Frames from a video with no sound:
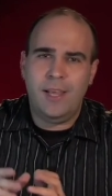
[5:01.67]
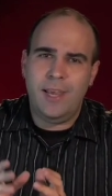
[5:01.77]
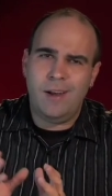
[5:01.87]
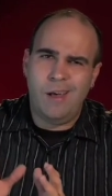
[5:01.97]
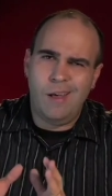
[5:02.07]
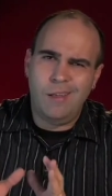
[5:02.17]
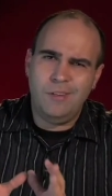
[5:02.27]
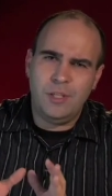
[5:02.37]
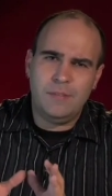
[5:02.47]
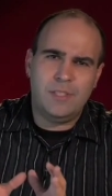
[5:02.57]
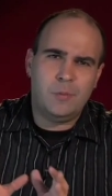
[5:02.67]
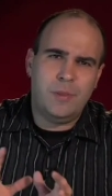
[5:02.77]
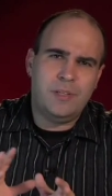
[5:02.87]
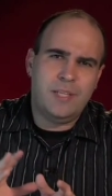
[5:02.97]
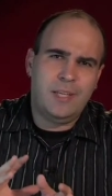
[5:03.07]
They get all nervous
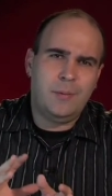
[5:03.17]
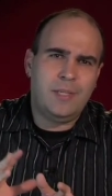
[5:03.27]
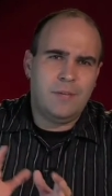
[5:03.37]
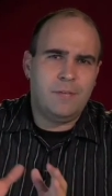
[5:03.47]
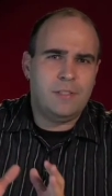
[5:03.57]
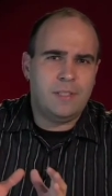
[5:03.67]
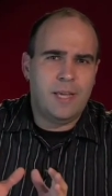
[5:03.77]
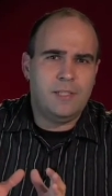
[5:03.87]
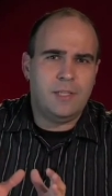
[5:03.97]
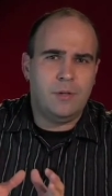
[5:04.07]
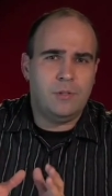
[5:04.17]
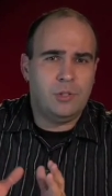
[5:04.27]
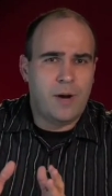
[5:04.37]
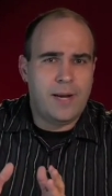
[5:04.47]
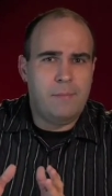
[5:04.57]
when they're dealing with different skin tones,
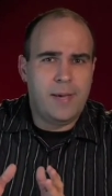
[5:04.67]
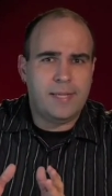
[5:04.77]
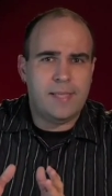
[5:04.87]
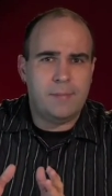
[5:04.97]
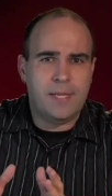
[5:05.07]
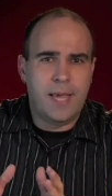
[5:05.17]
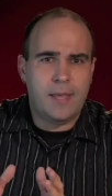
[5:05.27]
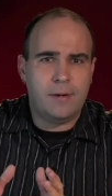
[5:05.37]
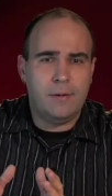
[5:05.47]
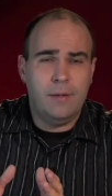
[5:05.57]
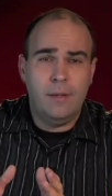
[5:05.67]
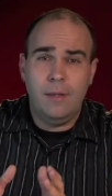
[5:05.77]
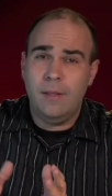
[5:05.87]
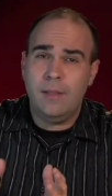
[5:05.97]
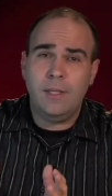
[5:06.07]
trying to mix them together.
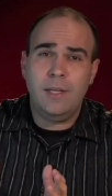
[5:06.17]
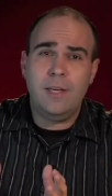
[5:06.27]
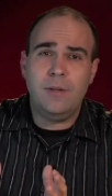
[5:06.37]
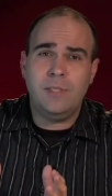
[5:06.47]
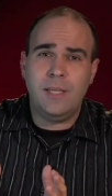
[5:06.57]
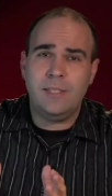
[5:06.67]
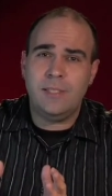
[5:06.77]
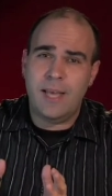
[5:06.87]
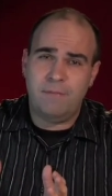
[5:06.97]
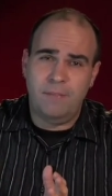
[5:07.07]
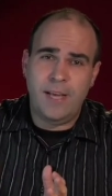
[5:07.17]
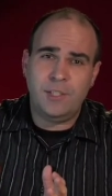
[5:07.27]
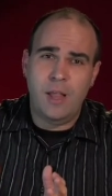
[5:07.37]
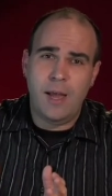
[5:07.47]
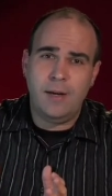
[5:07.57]
The good news is, is that
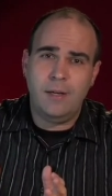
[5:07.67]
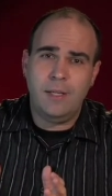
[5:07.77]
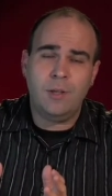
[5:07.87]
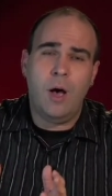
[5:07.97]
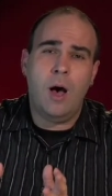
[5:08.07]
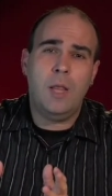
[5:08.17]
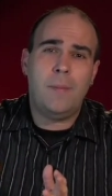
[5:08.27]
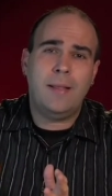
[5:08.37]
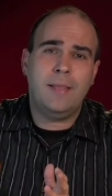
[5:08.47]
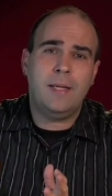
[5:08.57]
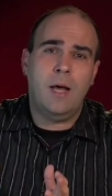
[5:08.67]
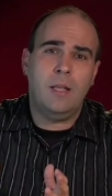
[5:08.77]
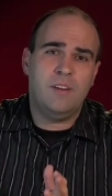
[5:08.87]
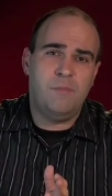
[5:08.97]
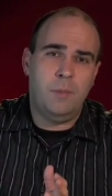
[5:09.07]
flesh line is all about the
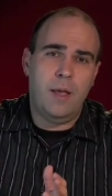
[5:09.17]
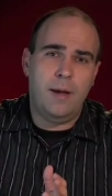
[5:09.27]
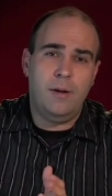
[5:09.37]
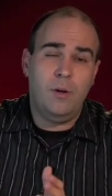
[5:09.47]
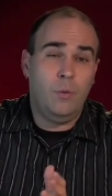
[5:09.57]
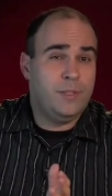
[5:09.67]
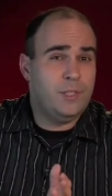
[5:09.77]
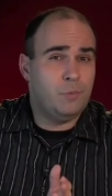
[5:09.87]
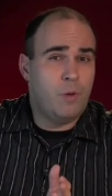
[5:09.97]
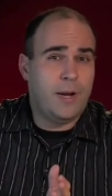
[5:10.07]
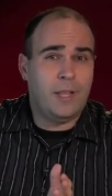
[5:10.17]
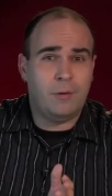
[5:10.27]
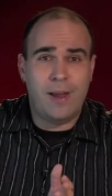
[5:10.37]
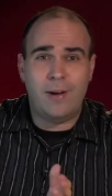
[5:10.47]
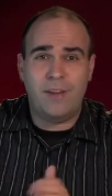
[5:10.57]
color of blood, which is running
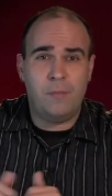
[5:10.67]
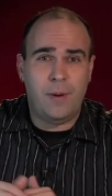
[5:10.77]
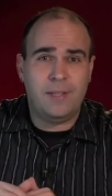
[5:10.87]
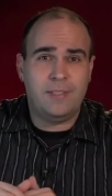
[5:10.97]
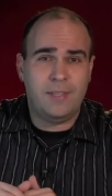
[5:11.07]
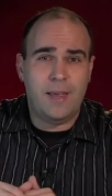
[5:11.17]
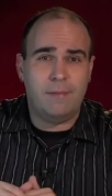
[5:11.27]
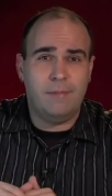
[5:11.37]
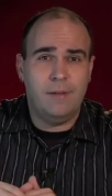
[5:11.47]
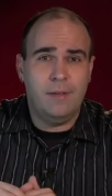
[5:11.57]
throughout everybody's skin.